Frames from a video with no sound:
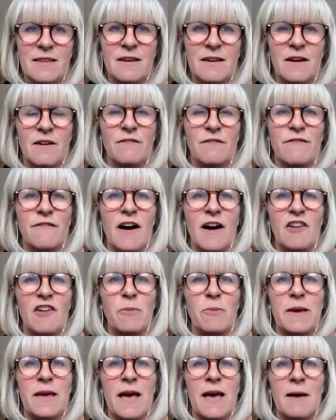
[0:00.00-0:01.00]
at
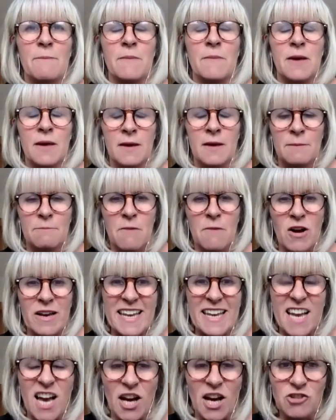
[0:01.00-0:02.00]
5 p.m,
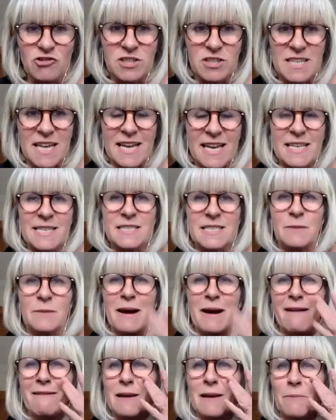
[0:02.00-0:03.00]
marking 100 days to the
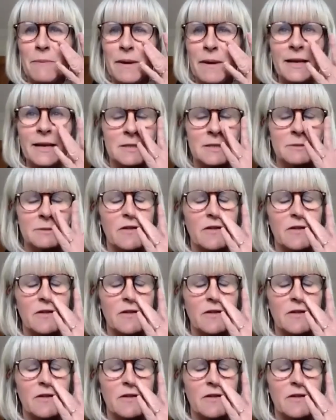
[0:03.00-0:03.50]
Paralympics.